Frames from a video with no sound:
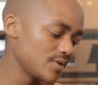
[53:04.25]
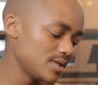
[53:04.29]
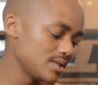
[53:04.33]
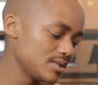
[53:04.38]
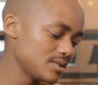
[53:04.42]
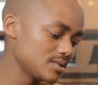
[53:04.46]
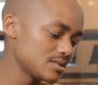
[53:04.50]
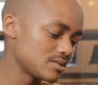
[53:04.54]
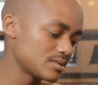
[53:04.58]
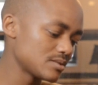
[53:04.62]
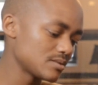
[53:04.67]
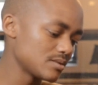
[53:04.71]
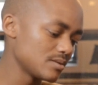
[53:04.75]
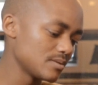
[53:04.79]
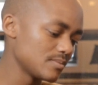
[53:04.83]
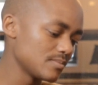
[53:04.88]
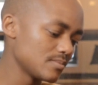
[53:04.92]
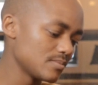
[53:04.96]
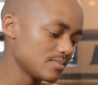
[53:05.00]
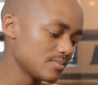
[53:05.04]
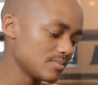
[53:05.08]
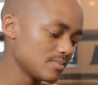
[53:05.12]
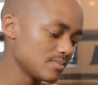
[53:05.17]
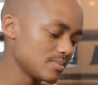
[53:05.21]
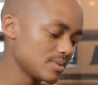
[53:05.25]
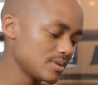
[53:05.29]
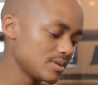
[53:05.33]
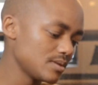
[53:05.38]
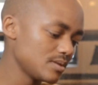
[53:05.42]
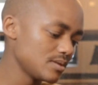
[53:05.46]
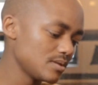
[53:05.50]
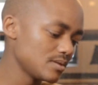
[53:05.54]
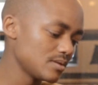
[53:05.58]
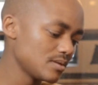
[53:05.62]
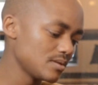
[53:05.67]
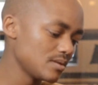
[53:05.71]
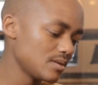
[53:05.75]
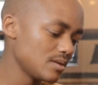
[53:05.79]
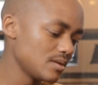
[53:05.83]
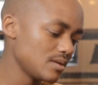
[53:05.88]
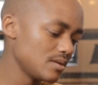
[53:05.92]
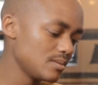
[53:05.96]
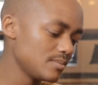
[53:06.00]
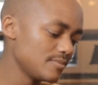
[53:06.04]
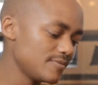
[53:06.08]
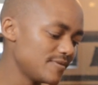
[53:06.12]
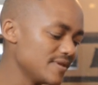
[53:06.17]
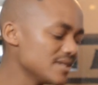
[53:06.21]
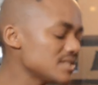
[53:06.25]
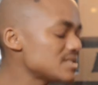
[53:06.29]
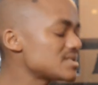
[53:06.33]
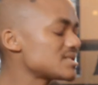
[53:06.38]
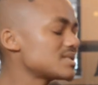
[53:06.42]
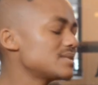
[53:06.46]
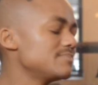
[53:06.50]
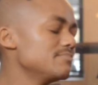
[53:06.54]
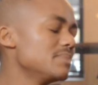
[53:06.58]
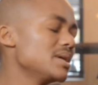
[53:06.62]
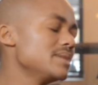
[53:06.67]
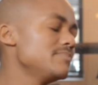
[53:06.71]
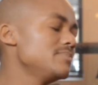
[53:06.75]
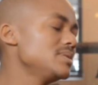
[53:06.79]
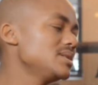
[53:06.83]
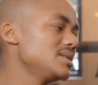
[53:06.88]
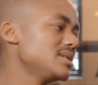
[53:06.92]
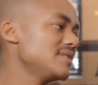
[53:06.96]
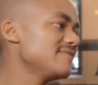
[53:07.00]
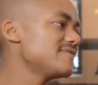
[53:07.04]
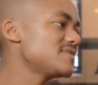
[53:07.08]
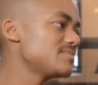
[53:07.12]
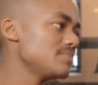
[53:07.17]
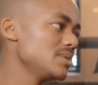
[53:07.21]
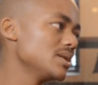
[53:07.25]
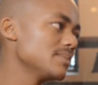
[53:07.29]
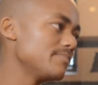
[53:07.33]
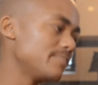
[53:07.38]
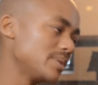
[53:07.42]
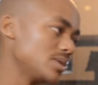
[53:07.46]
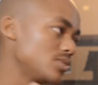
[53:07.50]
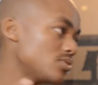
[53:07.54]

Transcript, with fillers: is this maybe gives me a bit